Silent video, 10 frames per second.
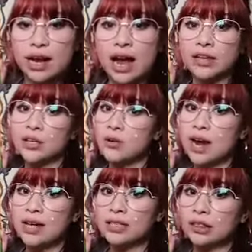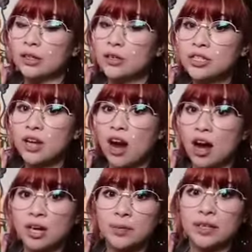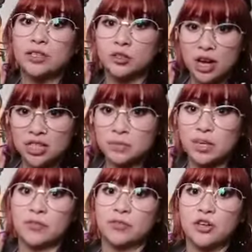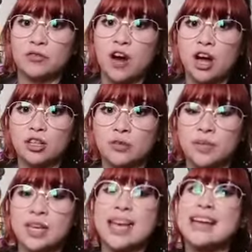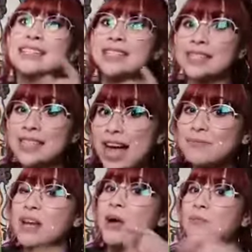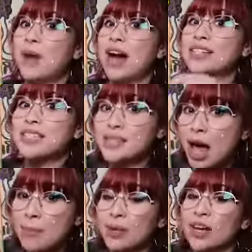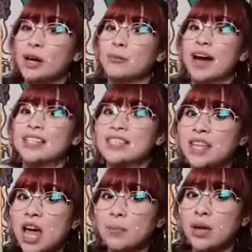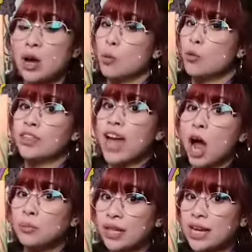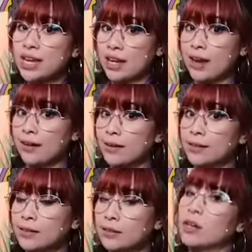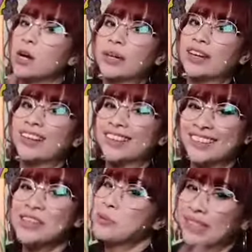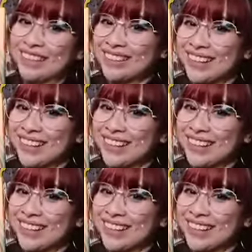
I know guys, it looks hard, but trust me, if you follow me step by step by step without blinking. No, I'm kidding. You can blink.